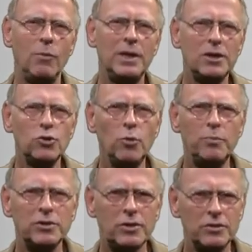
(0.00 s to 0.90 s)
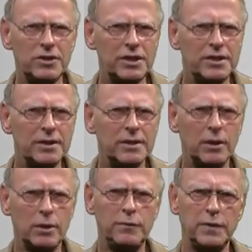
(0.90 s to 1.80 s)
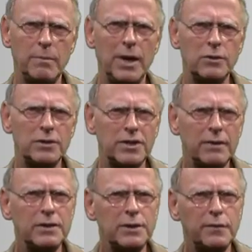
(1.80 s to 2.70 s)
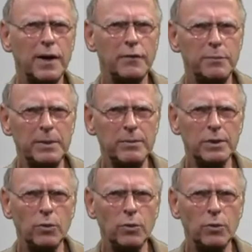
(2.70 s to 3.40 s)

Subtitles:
When the group consisted of about 75 people,